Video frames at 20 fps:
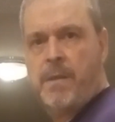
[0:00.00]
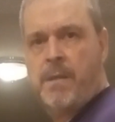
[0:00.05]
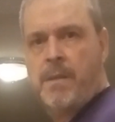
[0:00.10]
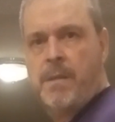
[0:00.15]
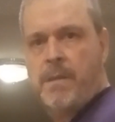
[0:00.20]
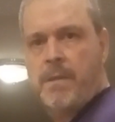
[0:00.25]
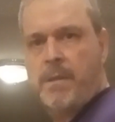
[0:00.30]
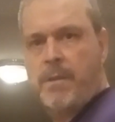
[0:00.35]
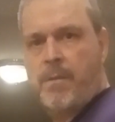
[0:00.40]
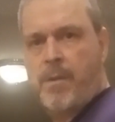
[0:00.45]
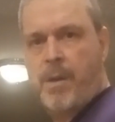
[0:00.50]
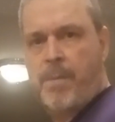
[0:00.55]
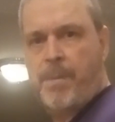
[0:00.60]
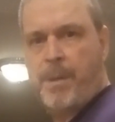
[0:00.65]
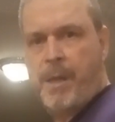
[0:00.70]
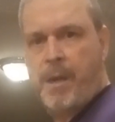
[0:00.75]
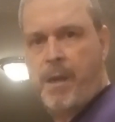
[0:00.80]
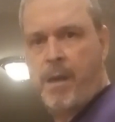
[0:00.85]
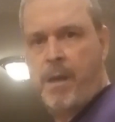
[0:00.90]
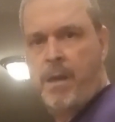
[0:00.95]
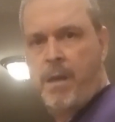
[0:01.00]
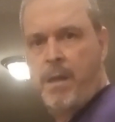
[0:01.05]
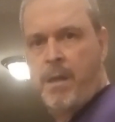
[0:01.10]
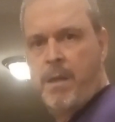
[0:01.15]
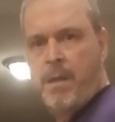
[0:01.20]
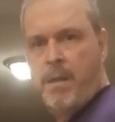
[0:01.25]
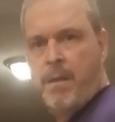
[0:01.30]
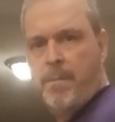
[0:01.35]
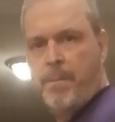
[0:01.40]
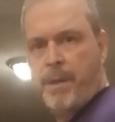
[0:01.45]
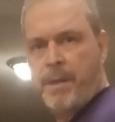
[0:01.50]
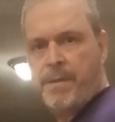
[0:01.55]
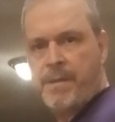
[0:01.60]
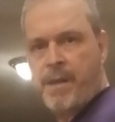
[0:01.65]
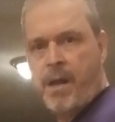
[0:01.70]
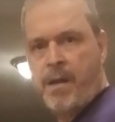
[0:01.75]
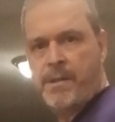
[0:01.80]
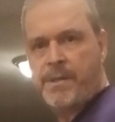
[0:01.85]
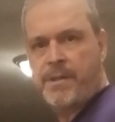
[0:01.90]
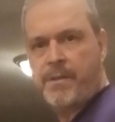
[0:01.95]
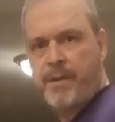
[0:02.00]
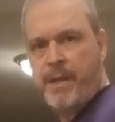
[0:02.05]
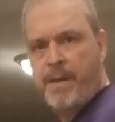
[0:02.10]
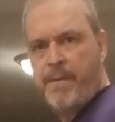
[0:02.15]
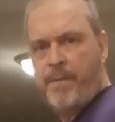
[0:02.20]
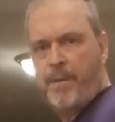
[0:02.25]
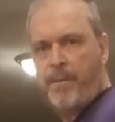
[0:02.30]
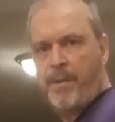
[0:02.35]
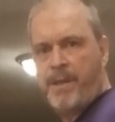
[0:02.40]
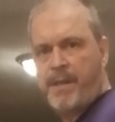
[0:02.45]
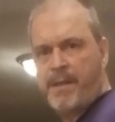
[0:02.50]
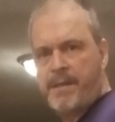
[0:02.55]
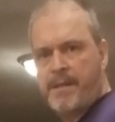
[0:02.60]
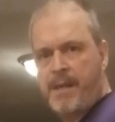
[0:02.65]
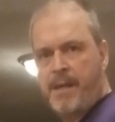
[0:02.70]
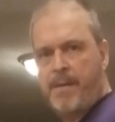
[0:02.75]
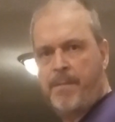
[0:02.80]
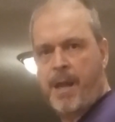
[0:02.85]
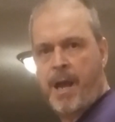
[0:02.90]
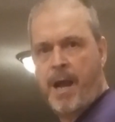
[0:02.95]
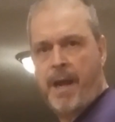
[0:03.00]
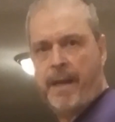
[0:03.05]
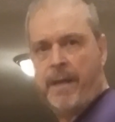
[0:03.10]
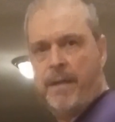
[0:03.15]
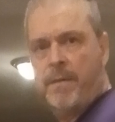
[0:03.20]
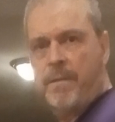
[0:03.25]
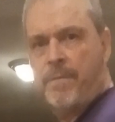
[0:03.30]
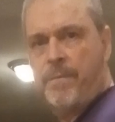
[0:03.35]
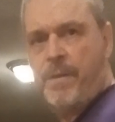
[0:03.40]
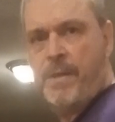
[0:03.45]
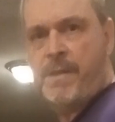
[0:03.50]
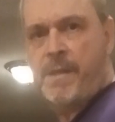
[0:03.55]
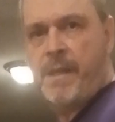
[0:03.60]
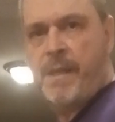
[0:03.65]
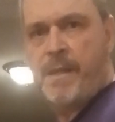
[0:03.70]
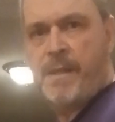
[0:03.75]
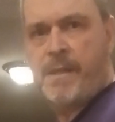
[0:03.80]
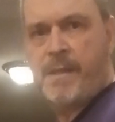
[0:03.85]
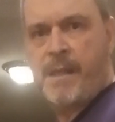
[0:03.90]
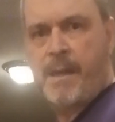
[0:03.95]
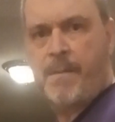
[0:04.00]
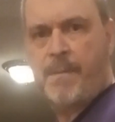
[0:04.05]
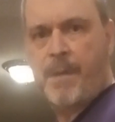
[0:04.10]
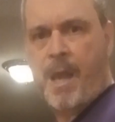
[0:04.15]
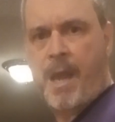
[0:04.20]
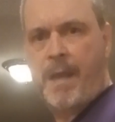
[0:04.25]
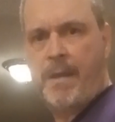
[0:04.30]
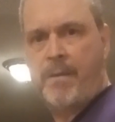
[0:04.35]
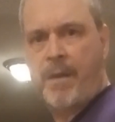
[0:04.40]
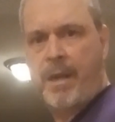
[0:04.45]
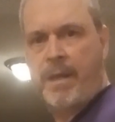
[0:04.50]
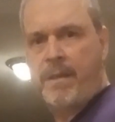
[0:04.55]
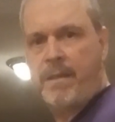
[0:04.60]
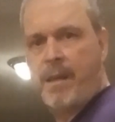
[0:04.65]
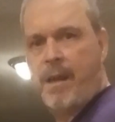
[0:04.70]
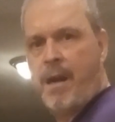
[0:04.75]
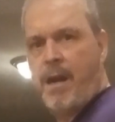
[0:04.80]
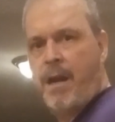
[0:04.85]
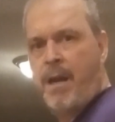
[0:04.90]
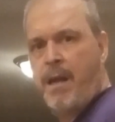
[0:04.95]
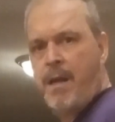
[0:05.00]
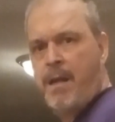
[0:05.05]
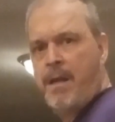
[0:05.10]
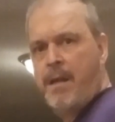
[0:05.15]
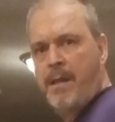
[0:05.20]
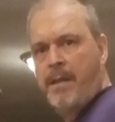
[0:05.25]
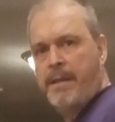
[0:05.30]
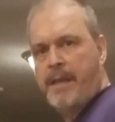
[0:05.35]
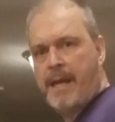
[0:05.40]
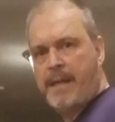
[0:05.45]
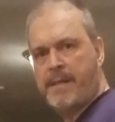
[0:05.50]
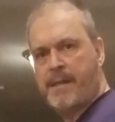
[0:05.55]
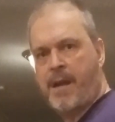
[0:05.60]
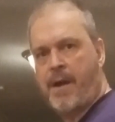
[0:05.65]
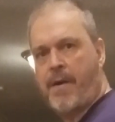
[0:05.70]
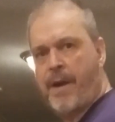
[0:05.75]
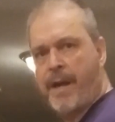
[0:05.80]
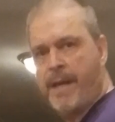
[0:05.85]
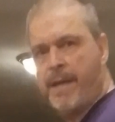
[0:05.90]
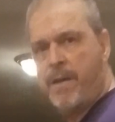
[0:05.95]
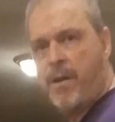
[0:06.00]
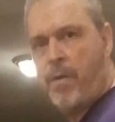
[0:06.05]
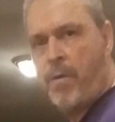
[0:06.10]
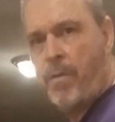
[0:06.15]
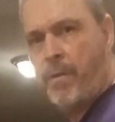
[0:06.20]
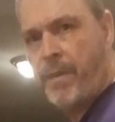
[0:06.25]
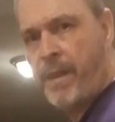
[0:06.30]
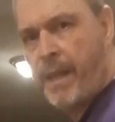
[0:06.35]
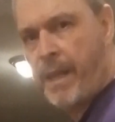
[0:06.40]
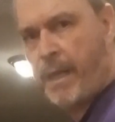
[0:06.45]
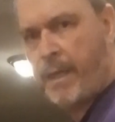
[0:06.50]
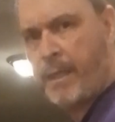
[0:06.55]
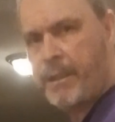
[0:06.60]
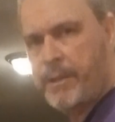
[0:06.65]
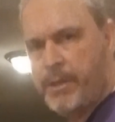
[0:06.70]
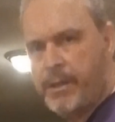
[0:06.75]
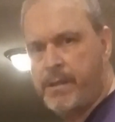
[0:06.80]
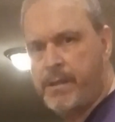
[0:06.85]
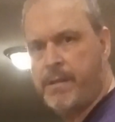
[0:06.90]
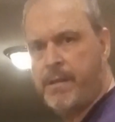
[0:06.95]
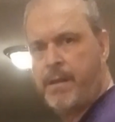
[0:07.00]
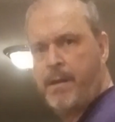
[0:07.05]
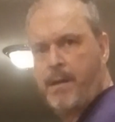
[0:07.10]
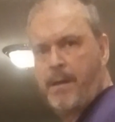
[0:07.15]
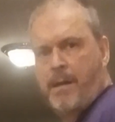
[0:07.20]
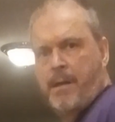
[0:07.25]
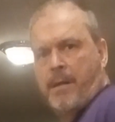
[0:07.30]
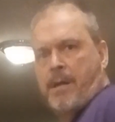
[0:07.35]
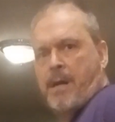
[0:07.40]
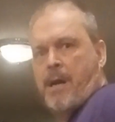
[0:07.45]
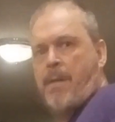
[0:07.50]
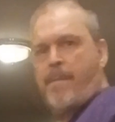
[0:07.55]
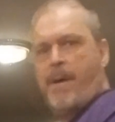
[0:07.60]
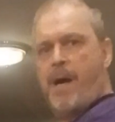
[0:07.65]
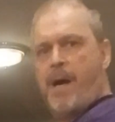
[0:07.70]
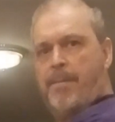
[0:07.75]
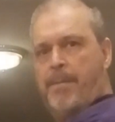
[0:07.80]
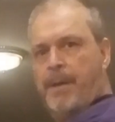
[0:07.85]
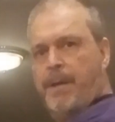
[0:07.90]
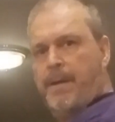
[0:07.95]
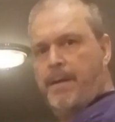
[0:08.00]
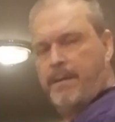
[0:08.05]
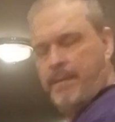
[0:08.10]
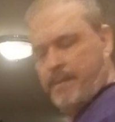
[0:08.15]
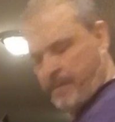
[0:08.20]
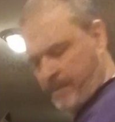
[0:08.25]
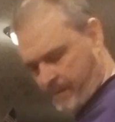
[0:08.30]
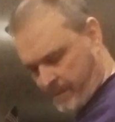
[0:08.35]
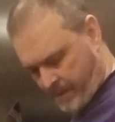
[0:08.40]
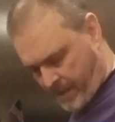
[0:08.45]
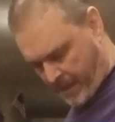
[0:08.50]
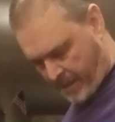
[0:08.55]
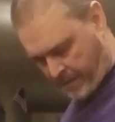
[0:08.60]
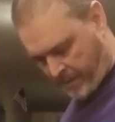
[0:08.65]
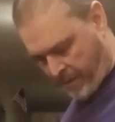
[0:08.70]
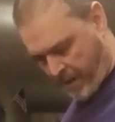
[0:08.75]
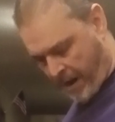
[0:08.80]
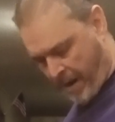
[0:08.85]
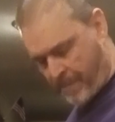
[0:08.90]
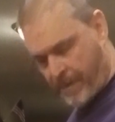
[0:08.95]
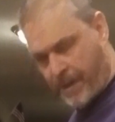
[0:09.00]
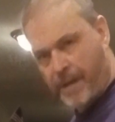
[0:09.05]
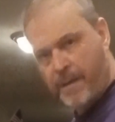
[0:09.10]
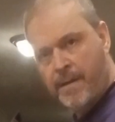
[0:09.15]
the grip here, but it's also even with the seam line. If you see the seam line right there, that's how I know that I can just come up and grab it.